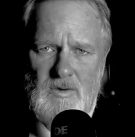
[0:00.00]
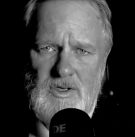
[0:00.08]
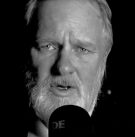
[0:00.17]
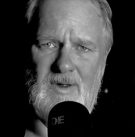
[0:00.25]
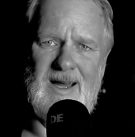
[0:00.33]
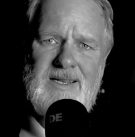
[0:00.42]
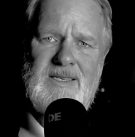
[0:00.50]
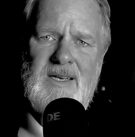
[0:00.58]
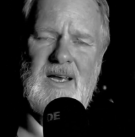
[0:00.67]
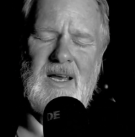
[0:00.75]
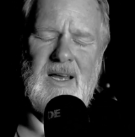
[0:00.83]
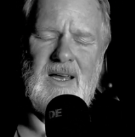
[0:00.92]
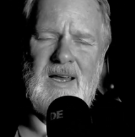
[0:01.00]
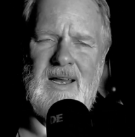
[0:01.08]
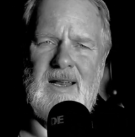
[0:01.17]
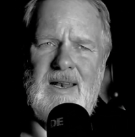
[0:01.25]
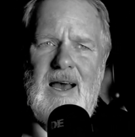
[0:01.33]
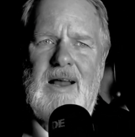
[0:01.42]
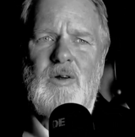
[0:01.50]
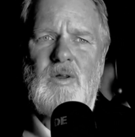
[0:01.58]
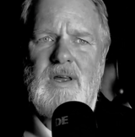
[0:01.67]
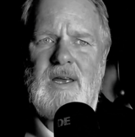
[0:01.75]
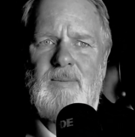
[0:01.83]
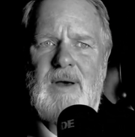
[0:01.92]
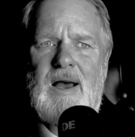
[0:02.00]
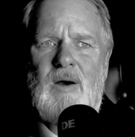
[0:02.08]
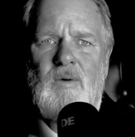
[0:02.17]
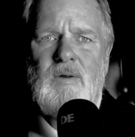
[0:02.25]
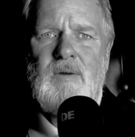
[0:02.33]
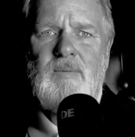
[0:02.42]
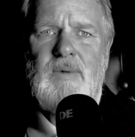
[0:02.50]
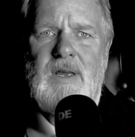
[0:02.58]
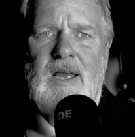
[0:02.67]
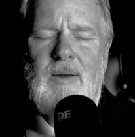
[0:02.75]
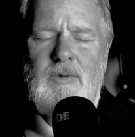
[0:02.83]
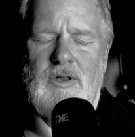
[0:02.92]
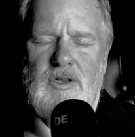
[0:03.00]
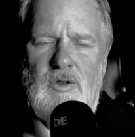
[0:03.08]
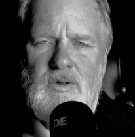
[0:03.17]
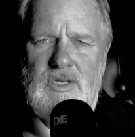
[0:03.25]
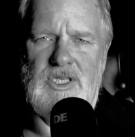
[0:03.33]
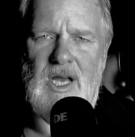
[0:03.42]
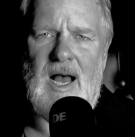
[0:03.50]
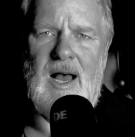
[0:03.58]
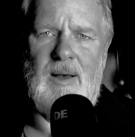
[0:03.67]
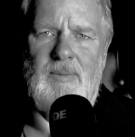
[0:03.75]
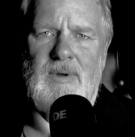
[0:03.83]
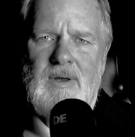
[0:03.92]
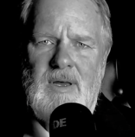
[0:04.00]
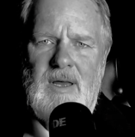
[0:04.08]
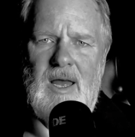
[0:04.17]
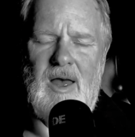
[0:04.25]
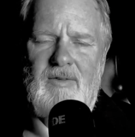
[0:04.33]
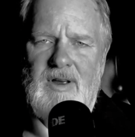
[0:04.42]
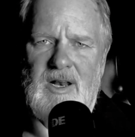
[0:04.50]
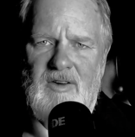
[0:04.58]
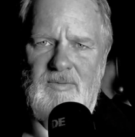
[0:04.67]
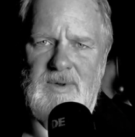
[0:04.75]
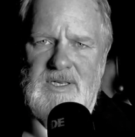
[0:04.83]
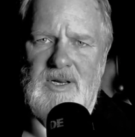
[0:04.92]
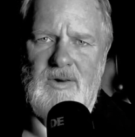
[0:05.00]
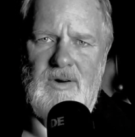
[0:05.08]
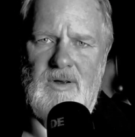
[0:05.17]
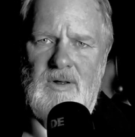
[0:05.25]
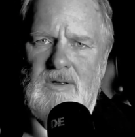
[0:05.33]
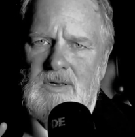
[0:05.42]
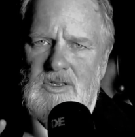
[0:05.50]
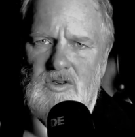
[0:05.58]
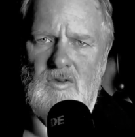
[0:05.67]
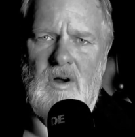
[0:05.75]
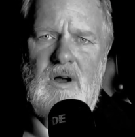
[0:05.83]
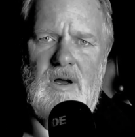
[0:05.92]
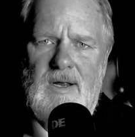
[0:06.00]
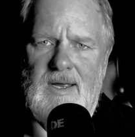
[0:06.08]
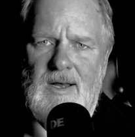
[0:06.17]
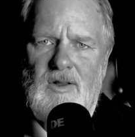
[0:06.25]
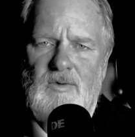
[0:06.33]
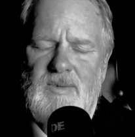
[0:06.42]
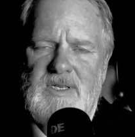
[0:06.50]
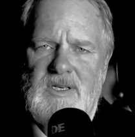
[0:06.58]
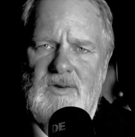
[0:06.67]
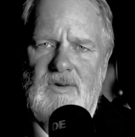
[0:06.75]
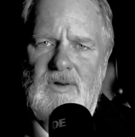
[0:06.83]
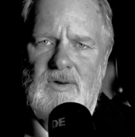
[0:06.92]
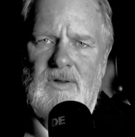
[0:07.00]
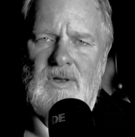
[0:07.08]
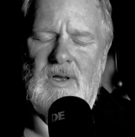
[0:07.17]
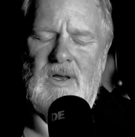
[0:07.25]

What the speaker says: So that's not only about being able to do the job, having enough material, strong killer material.